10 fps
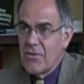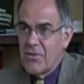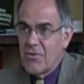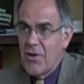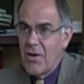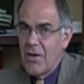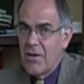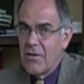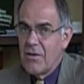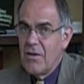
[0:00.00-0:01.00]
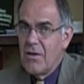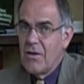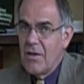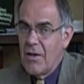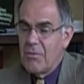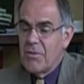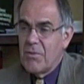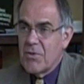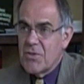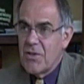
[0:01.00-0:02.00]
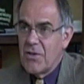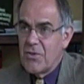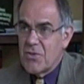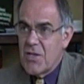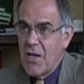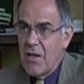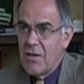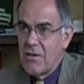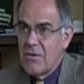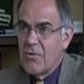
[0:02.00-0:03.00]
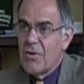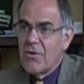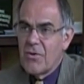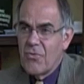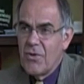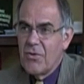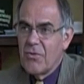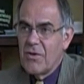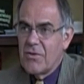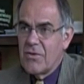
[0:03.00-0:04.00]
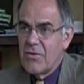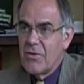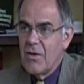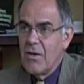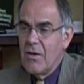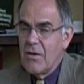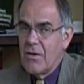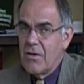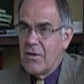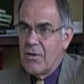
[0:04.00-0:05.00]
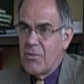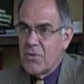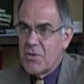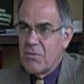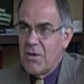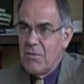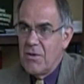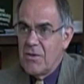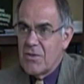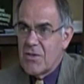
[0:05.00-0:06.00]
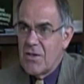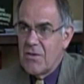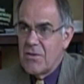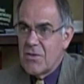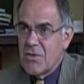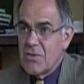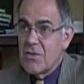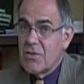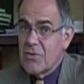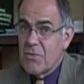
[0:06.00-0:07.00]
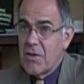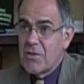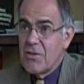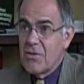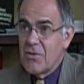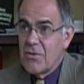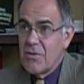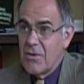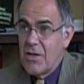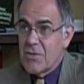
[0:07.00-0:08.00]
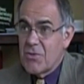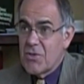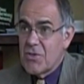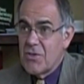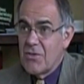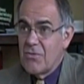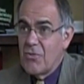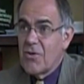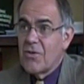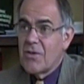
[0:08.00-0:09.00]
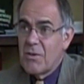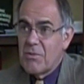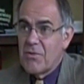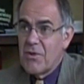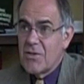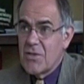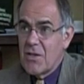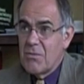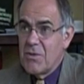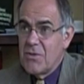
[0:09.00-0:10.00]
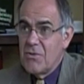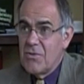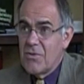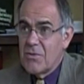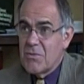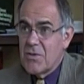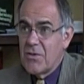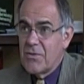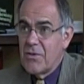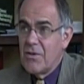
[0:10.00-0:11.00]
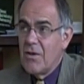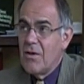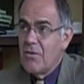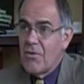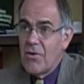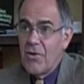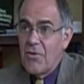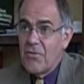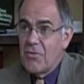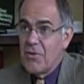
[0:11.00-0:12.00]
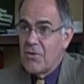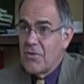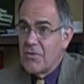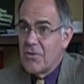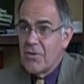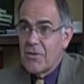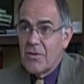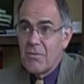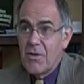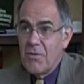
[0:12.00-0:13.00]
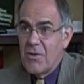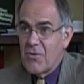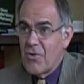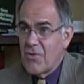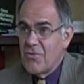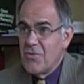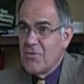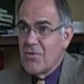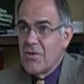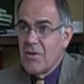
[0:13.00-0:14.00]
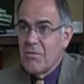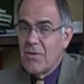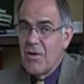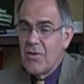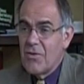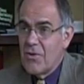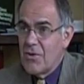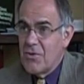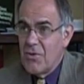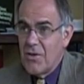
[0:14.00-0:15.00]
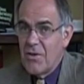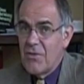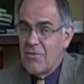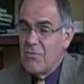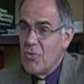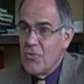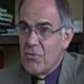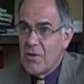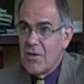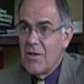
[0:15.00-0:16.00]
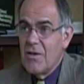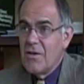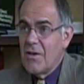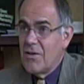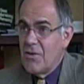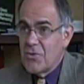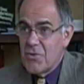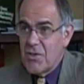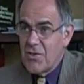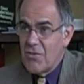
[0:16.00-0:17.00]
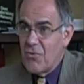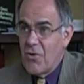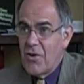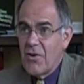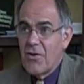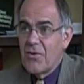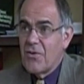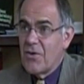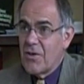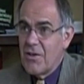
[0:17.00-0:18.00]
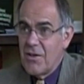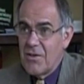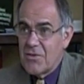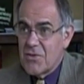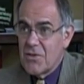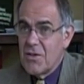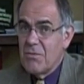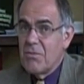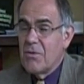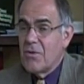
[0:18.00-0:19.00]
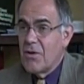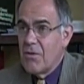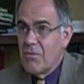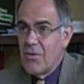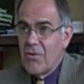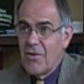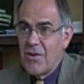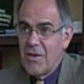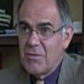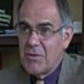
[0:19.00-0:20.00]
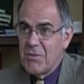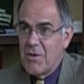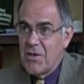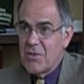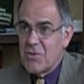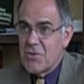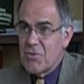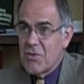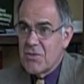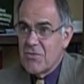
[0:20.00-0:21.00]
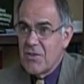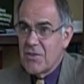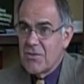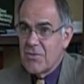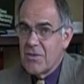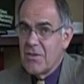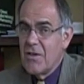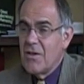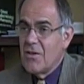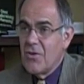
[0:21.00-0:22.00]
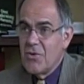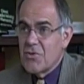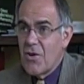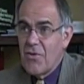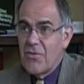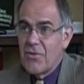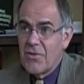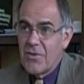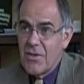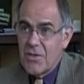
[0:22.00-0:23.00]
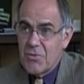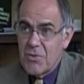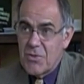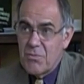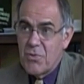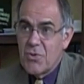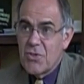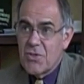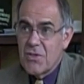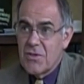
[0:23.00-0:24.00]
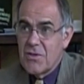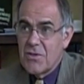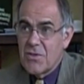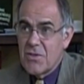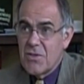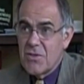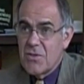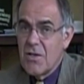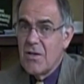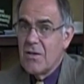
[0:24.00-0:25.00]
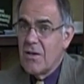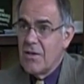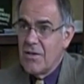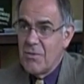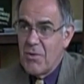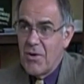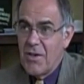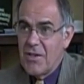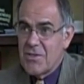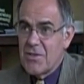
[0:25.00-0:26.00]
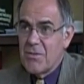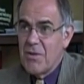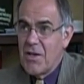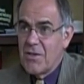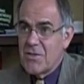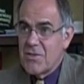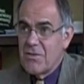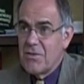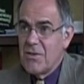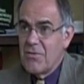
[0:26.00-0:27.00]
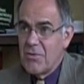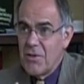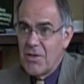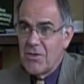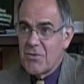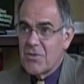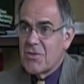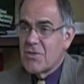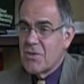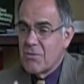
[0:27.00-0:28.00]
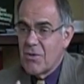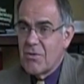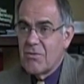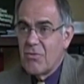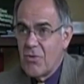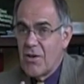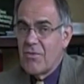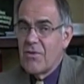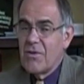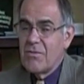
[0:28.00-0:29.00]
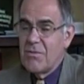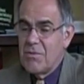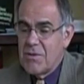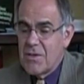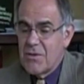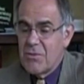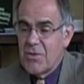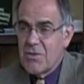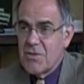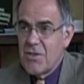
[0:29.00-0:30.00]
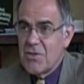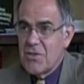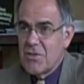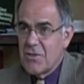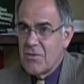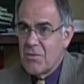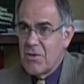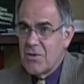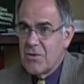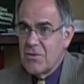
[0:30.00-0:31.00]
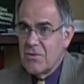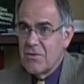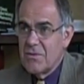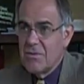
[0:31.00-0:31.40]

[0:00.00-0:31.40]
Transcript: is to try and help the person understand what are the real reasons that a person may be in this state of disease. And it goes back to the last question of what are the types of things they can be doing for themselves. And very often we don't have to look, that may be the wrong food for them, they're not doing enough movement, they don't drink enough water, they're not getting enough sleep, they're not able to manage their stress effectively. Those often are the things which push us into disease, and then the body gets out of balance from the endocrine system or whatever the particular presentation is in the patient.